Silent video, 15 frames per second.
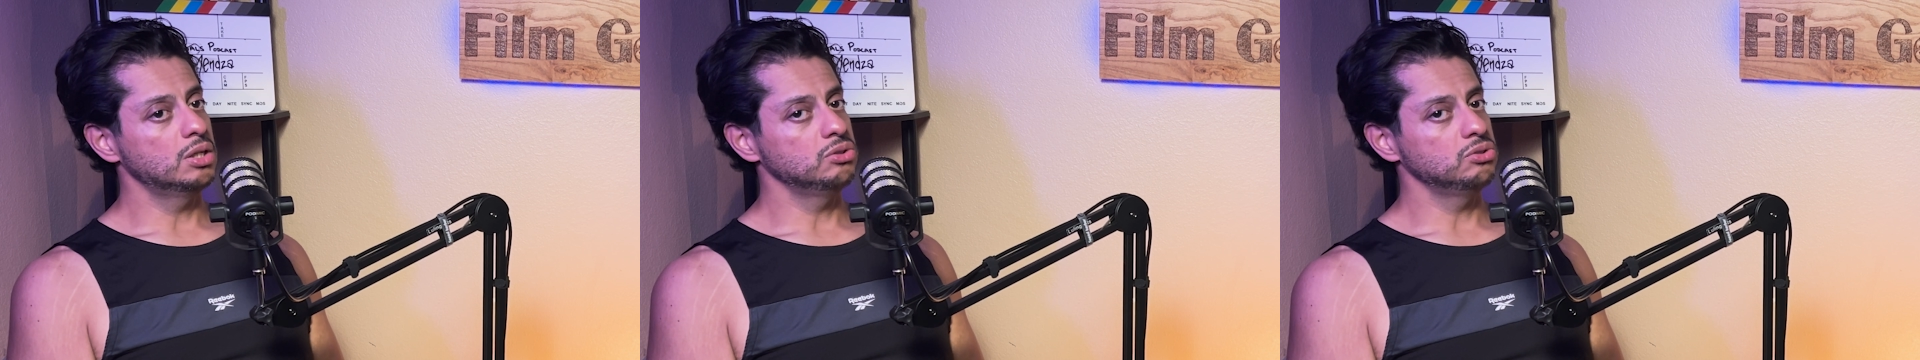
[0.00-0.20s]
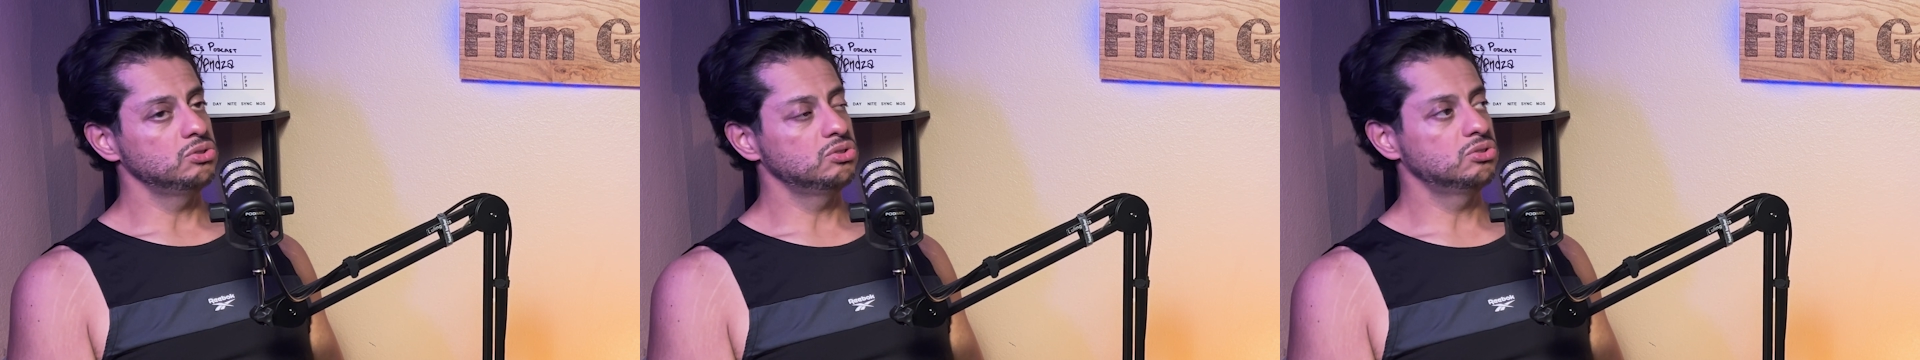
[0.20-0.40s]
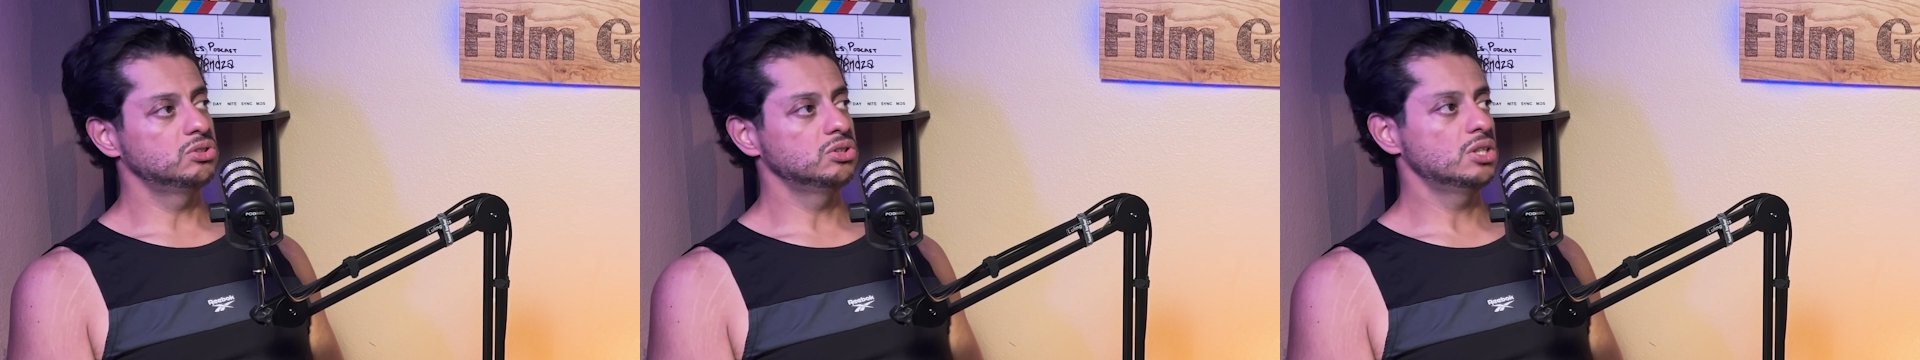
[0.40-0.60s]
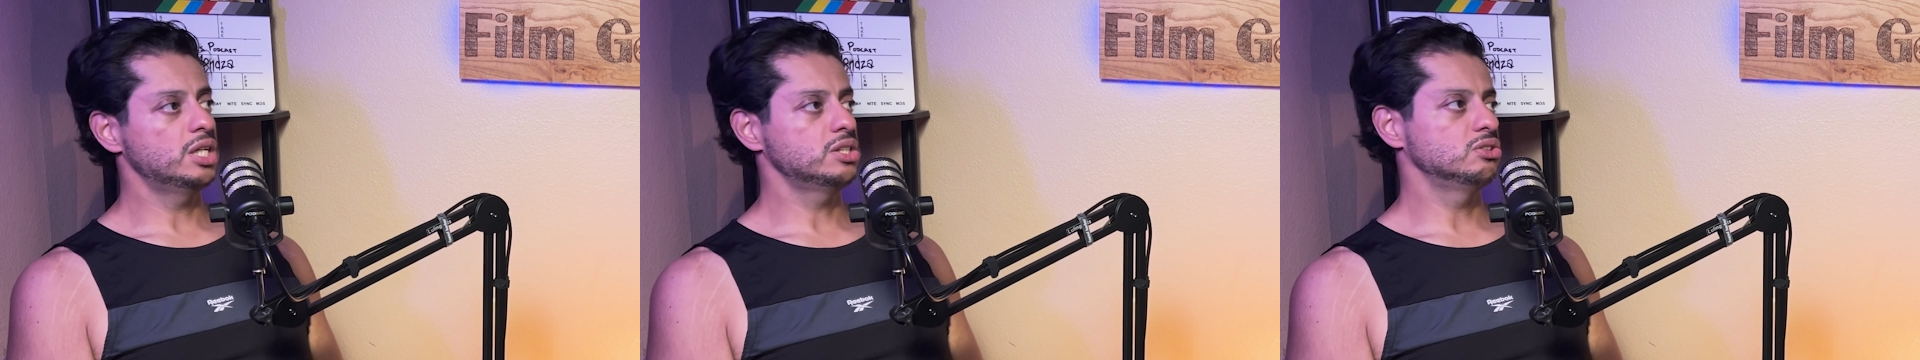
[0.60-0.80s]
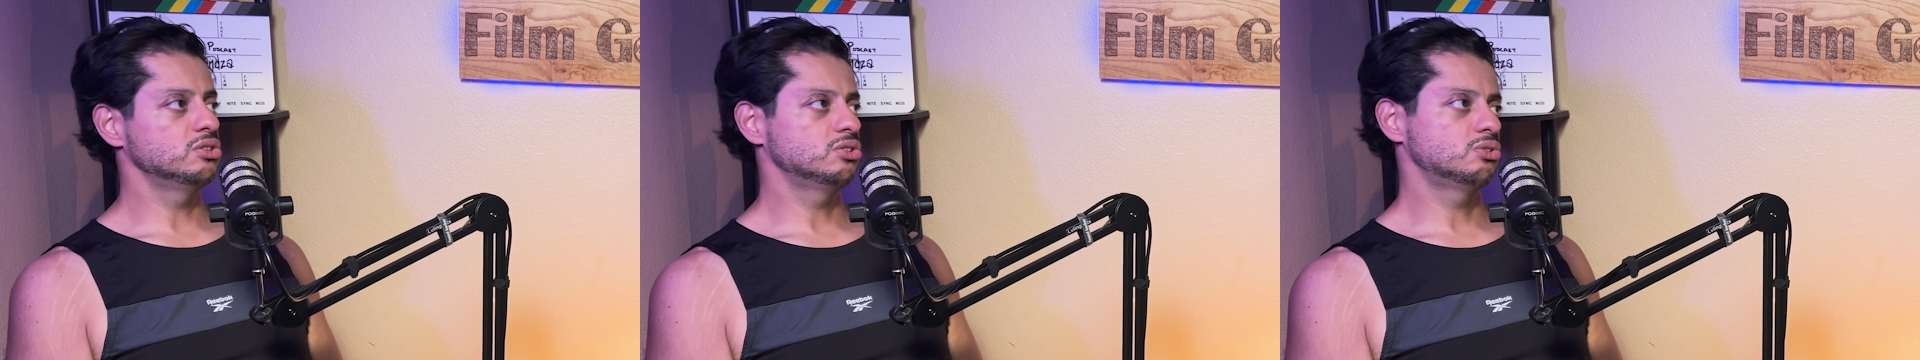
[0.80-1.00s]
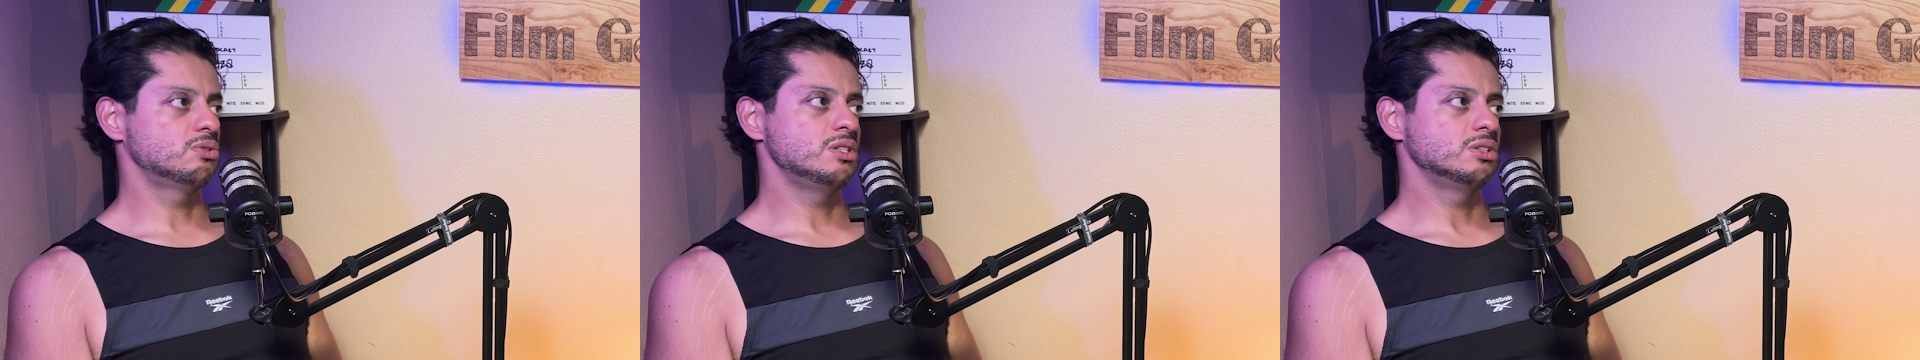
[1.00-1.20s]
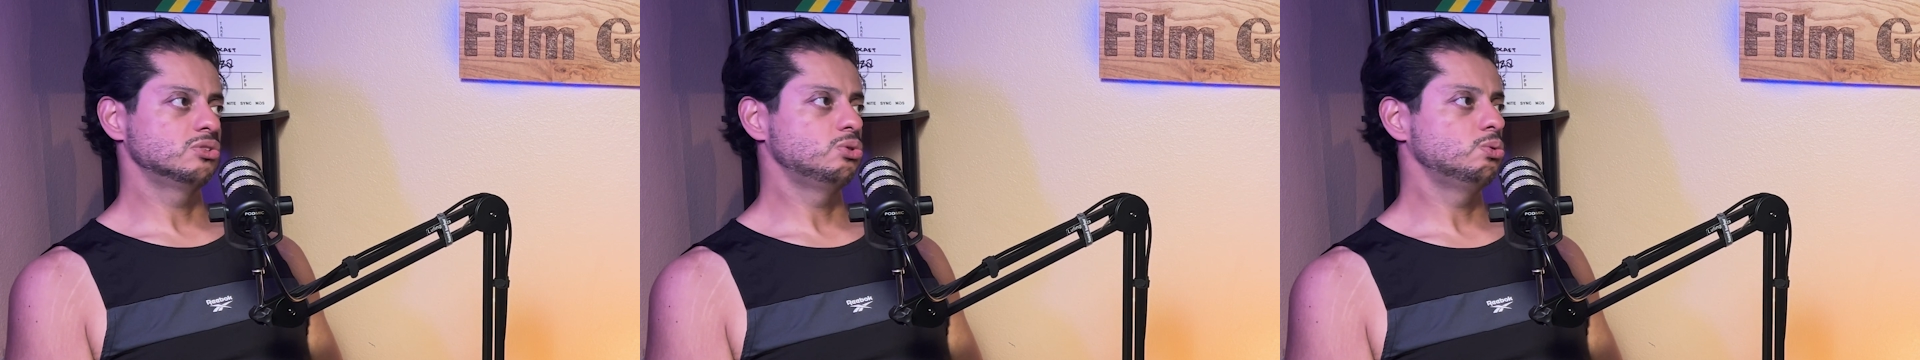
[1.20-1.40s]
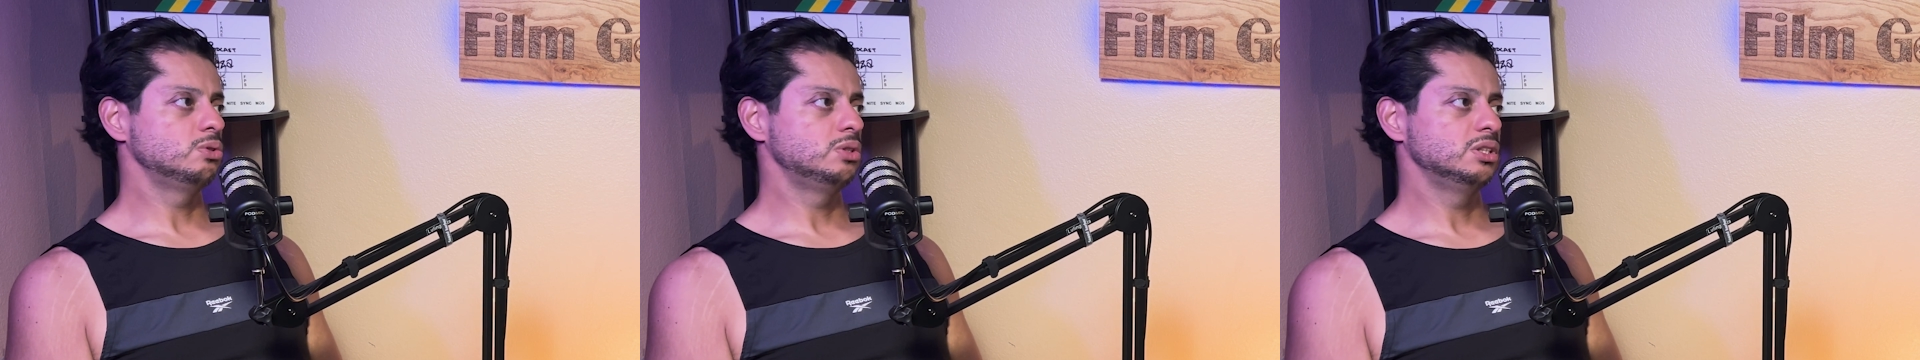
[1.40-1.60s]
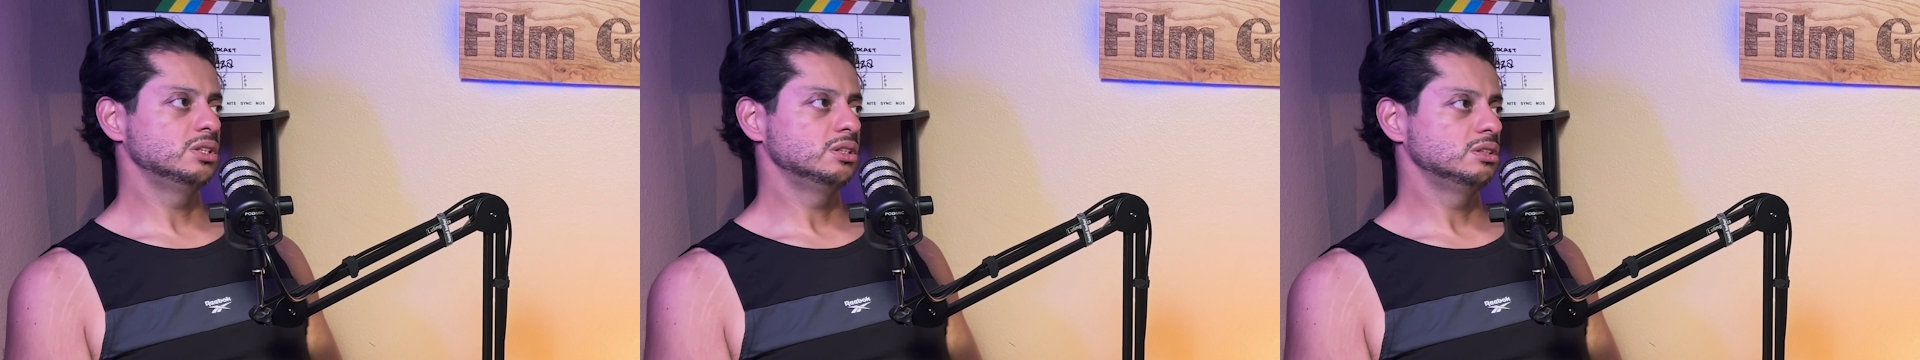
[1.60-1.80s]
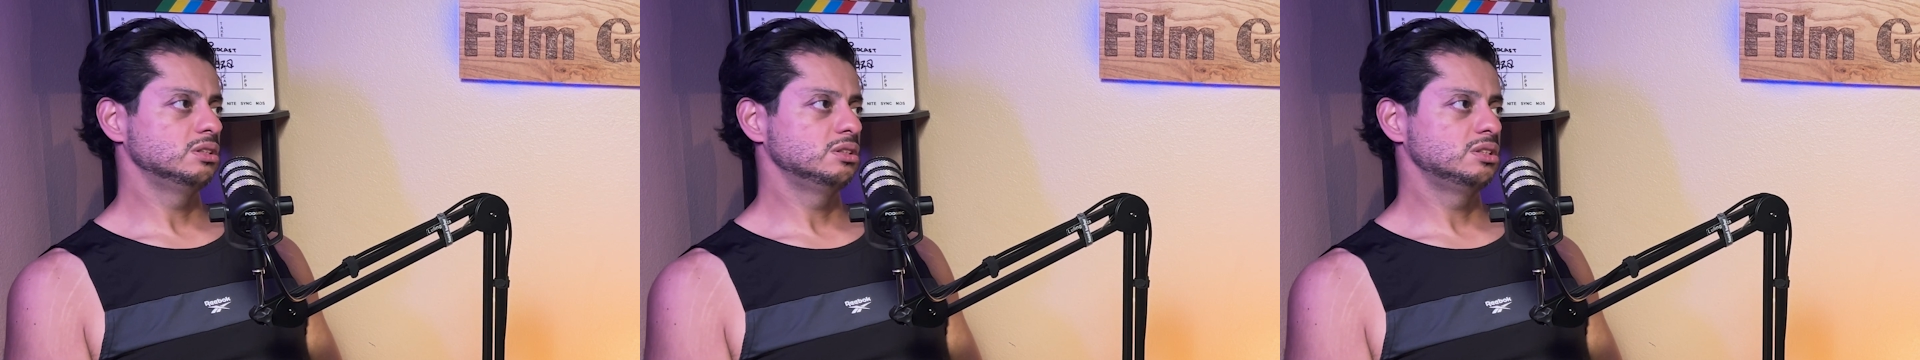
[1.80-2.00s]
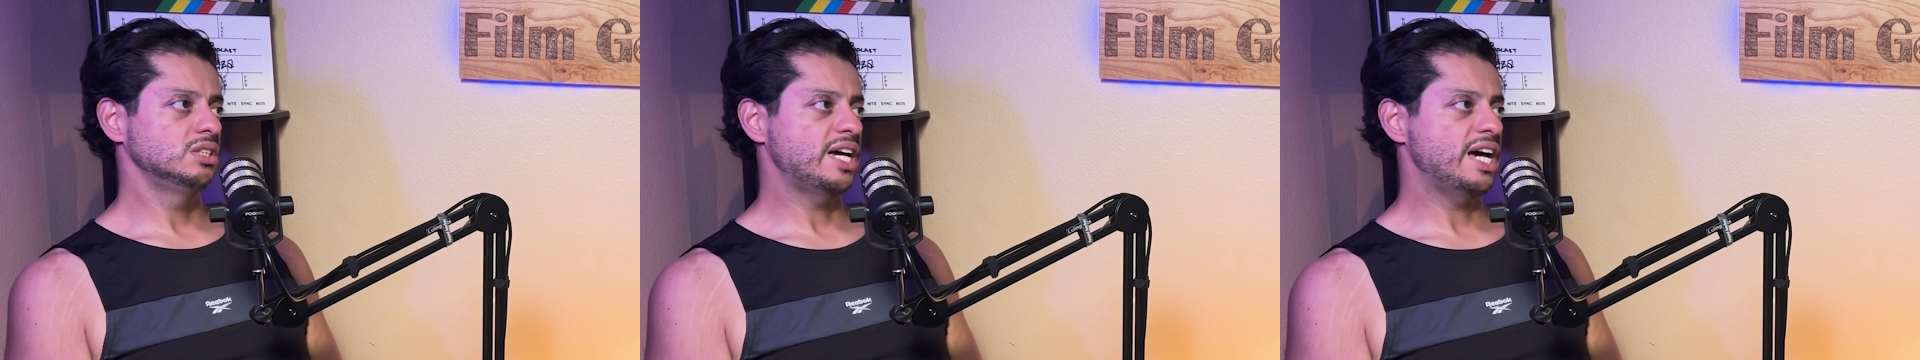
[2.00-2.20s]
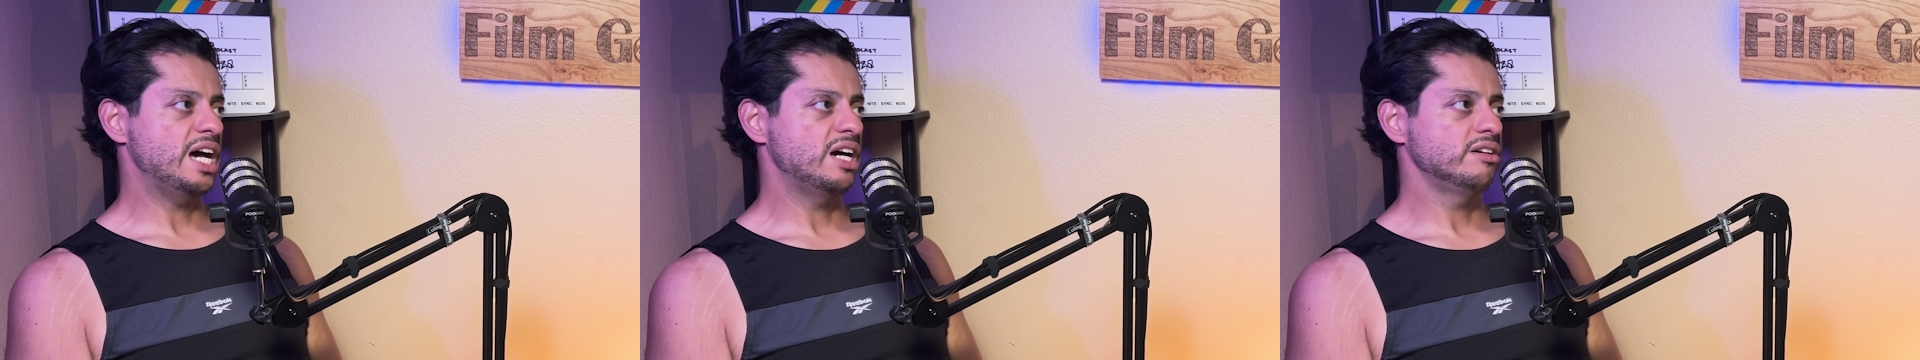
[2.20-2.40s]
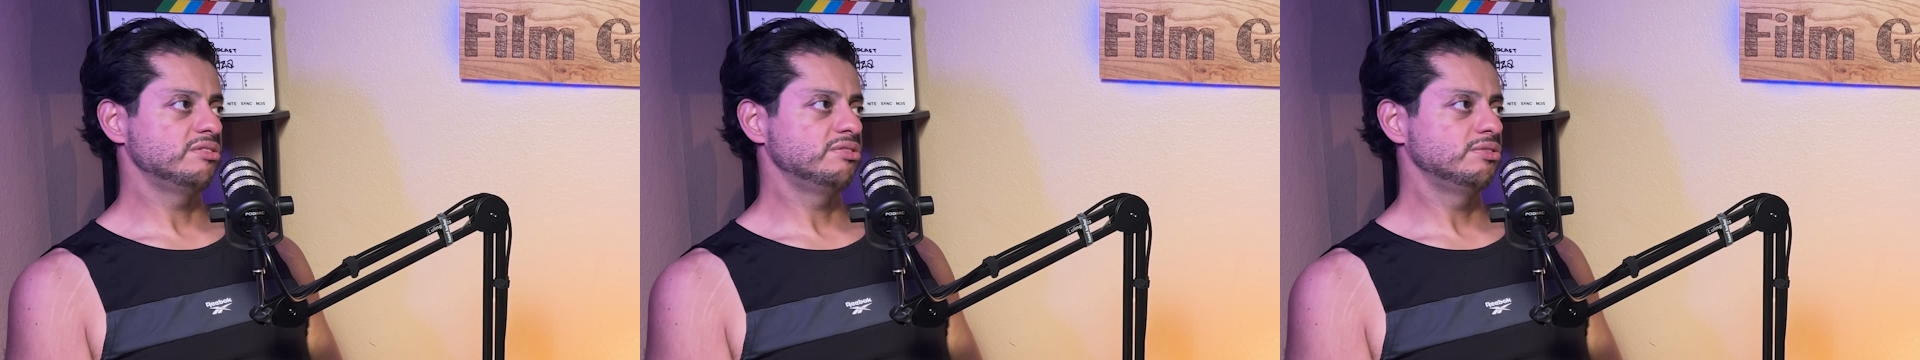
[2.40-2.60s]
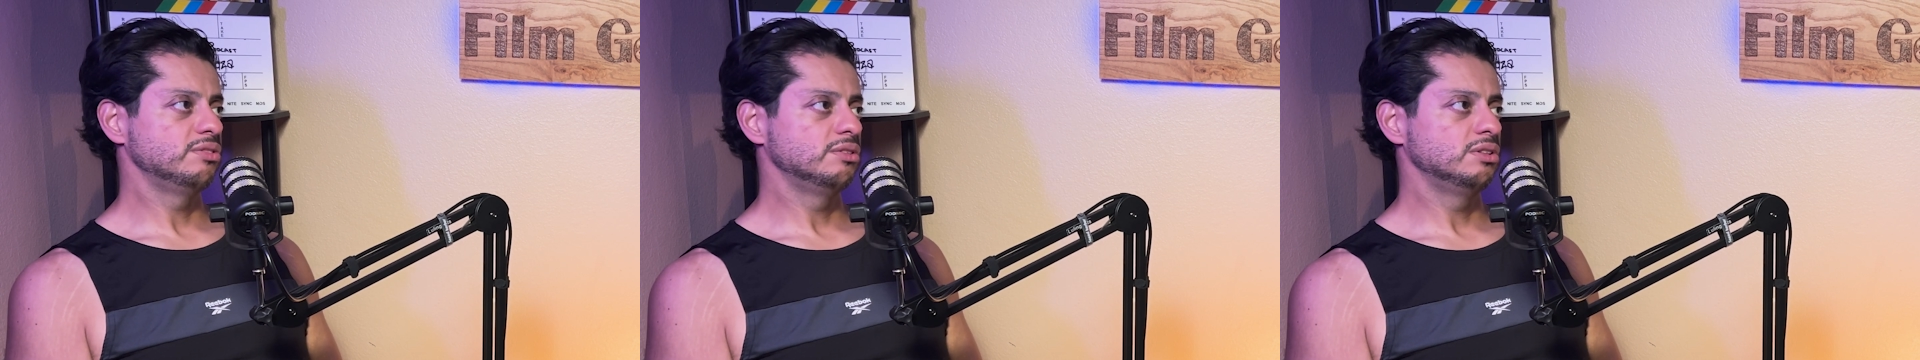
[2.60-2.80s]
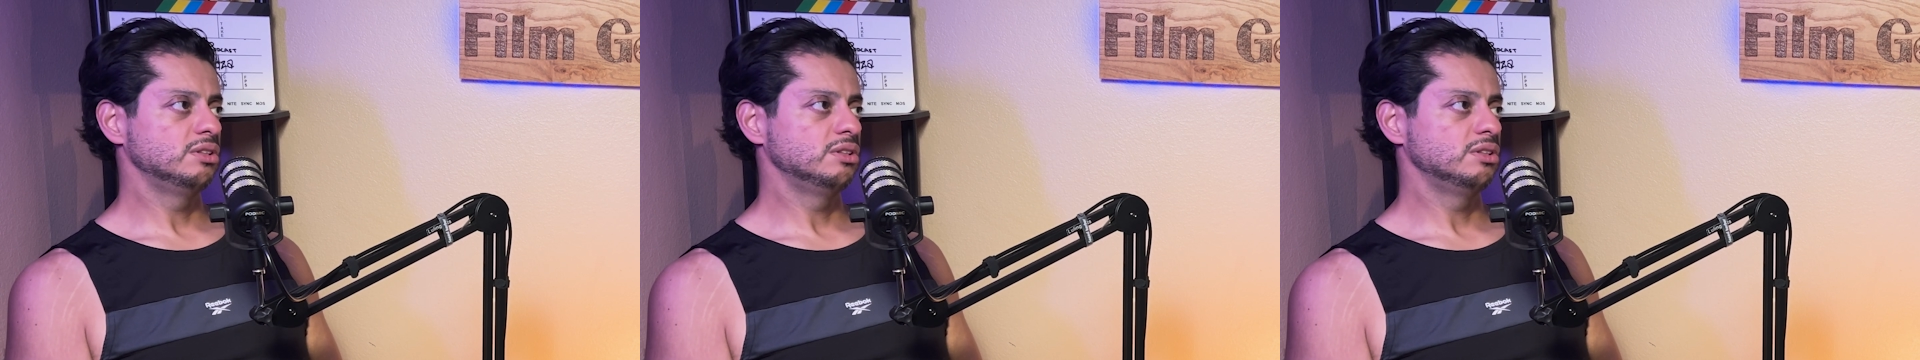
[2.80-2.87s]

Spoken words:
such a strong tool to have,